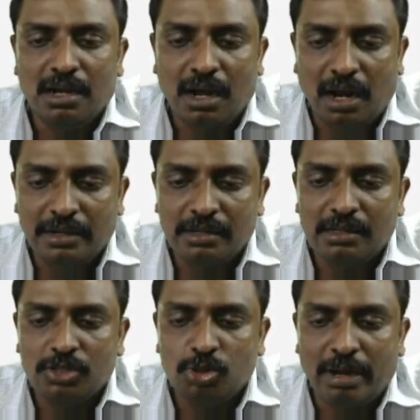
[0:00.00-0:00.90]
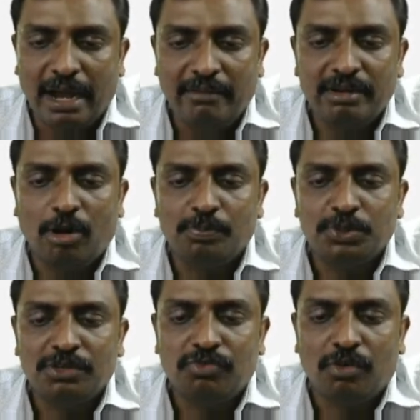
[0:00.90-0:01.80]
and you have an
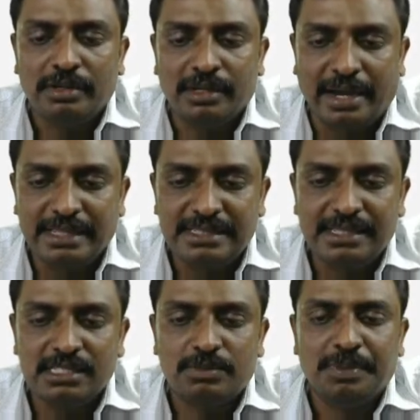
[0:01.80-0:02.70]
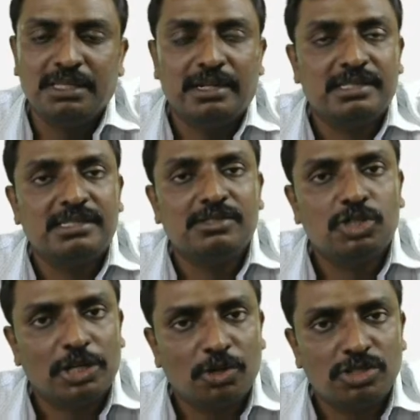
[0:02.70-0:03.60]
option for ICSP, that is
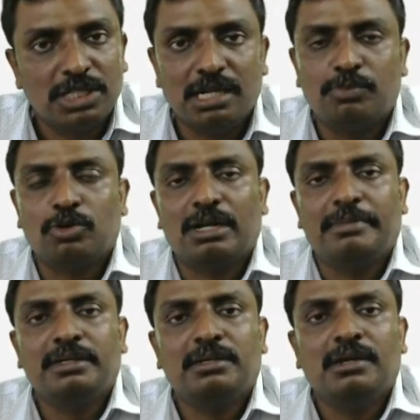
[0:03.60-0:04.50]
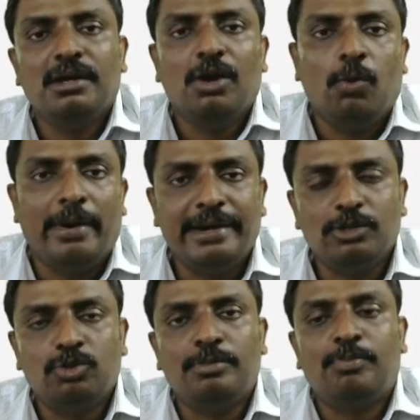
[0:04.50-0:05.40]
in-circuit serial programming, where
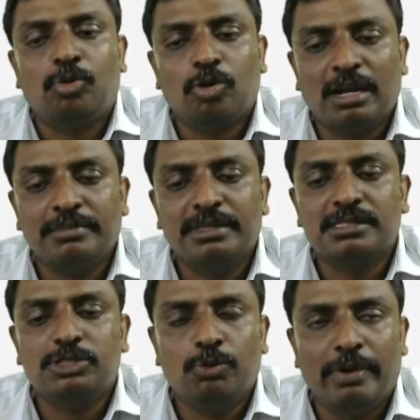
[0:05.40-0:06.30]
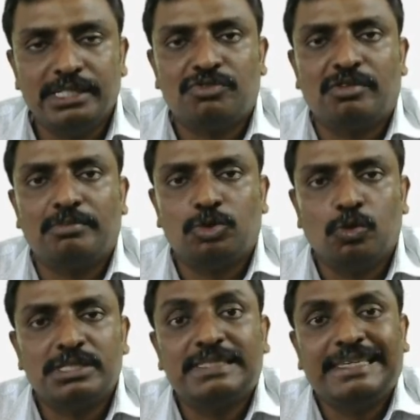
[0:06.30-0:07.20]
you could program this device through
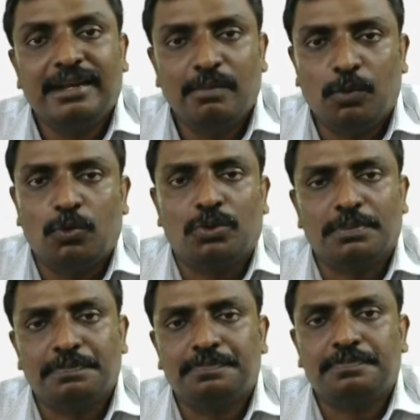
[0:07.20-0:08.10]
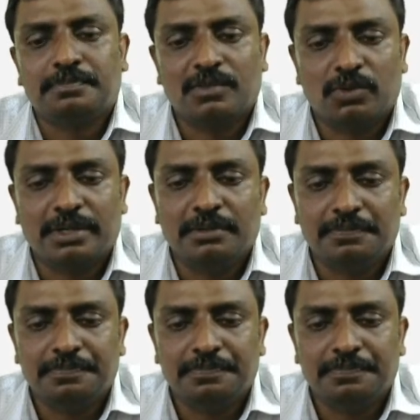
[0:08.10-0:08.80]
a serial port. Okay,